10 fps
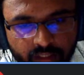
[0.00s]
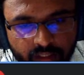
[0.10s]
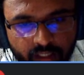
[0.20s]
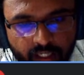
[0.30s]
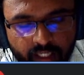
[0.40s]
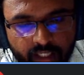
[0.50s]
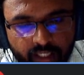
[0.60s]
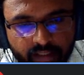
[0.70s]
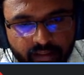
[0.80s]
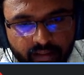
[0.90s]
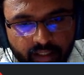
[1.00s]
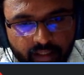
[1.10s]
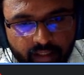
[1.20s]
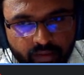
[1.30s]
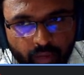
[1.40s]
details in
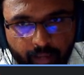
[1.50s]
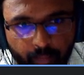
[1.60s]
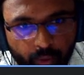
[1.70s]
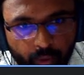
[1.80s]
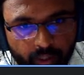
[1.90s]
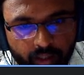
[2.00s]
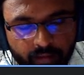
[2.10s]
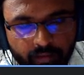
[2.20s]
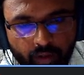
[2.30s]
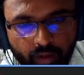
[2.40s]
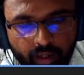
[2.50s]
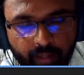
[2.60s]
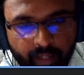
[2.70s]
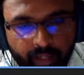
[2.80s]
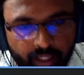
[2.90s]
Swayam portal or
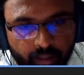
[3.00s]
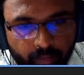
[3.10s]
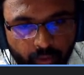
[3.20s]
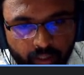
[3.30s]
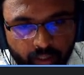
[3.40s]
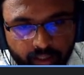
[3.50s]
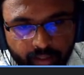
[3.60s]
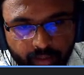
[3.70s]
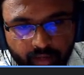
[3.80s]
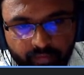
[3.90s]
NPTEL portal that you have.